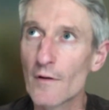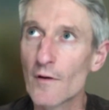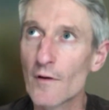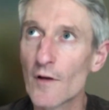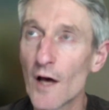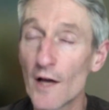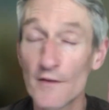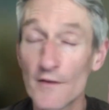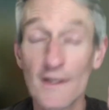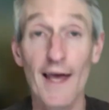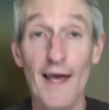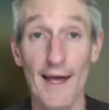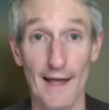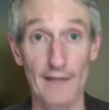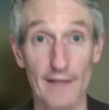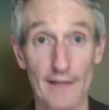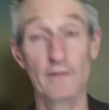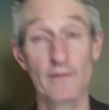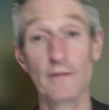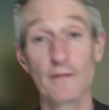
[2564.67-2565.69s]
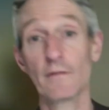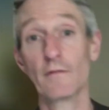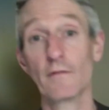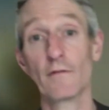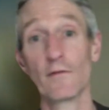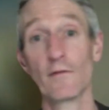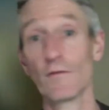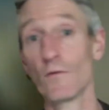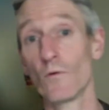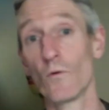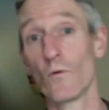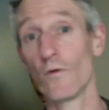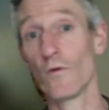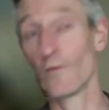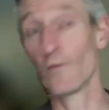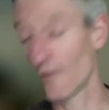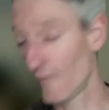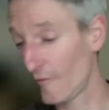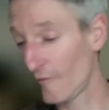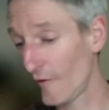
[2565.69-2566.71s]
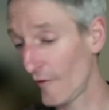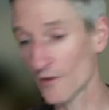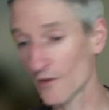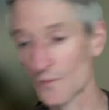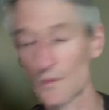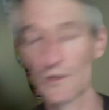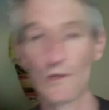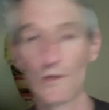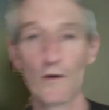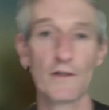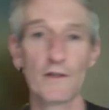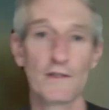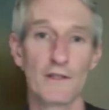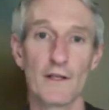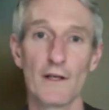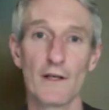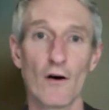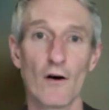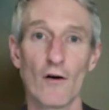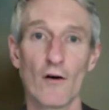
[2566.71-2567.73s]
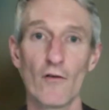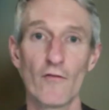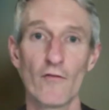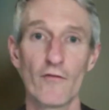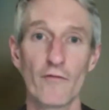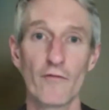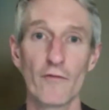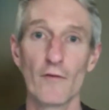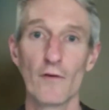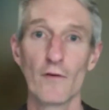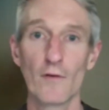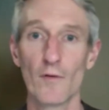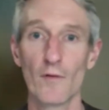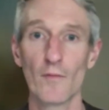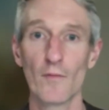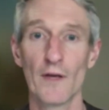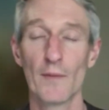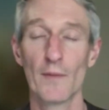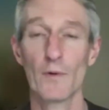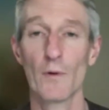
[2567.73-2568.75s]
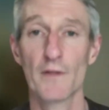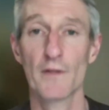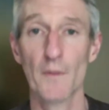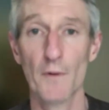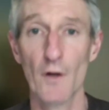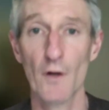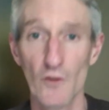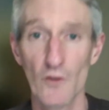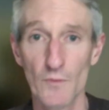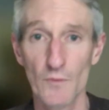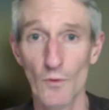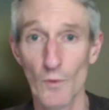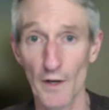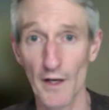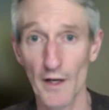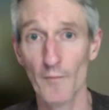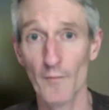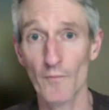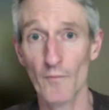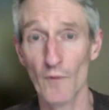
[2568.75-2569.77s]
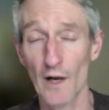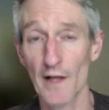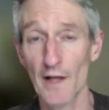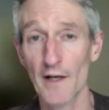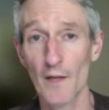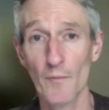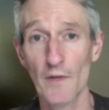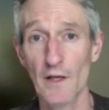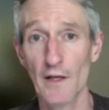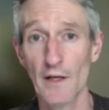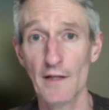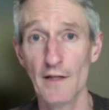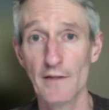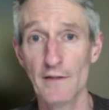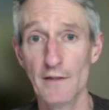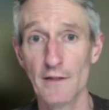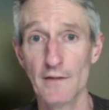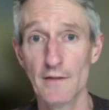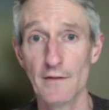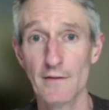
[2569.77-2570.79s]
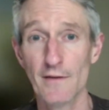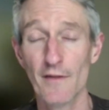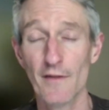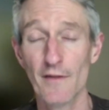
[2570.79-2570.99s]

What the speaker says: And yet, the vast majority of people who end up in a hospital will end up being anaesthetists.